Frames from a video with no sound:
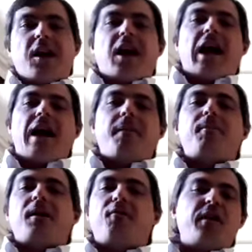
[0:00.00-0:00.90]

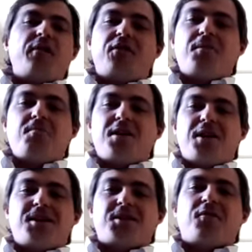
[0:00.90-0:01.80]
happy 15
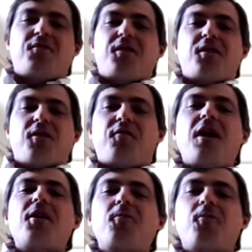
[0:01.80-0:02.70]
minutes of
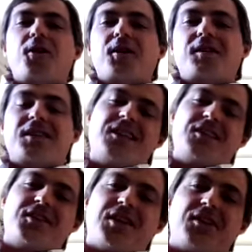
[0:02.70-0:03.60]
fireworks in the
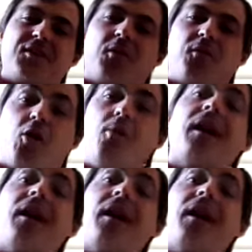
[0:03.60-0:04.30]
center of Rome in a